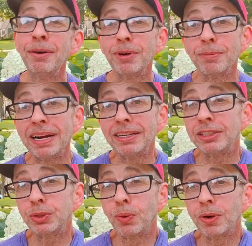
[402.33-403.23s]
Would have made it
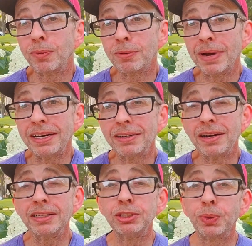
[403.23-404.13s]
a chore. It would have made it
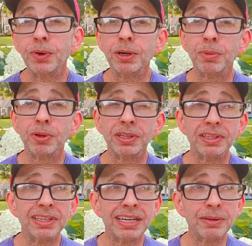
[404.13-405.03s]
unenjoyable,
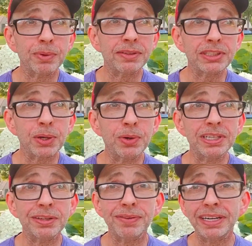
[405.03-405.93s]
and it would have showed
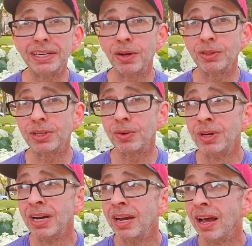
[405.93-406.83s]
in the video. So
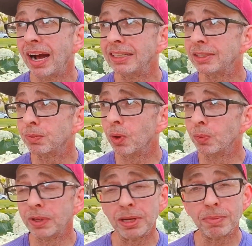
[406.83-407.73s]
I just
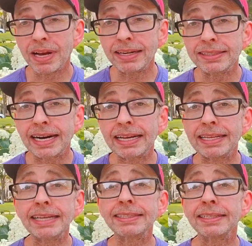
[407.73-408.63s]
rolled with it, but I decided
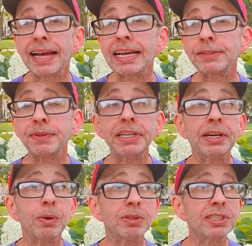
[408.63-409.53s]
that's the last
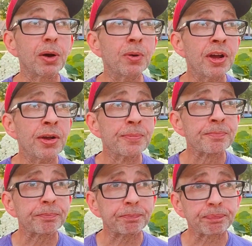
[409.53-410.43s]
video. So
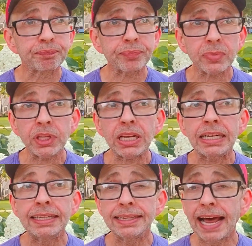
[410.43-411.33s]

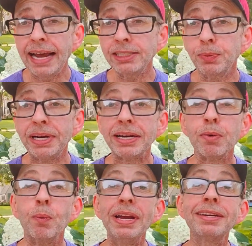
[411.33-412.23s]
last
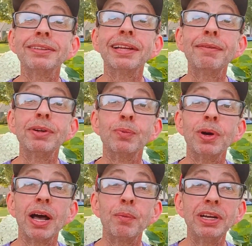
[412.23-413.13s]
week, week 11,
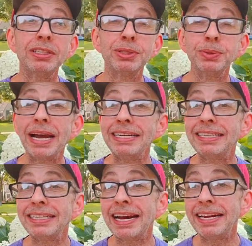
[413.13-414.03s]
when I went to
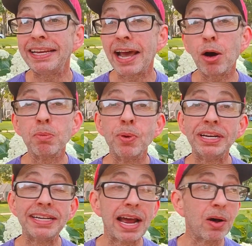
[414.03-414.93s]
1880
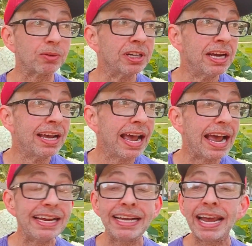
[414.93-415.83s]
Cowboy Town,
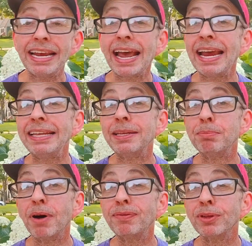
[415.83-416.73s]
aka
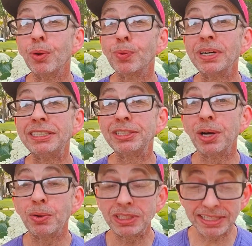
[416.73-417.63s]
the Buffalo Ridge
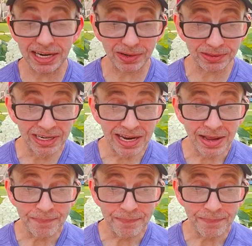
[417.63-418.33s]
Ghost Town,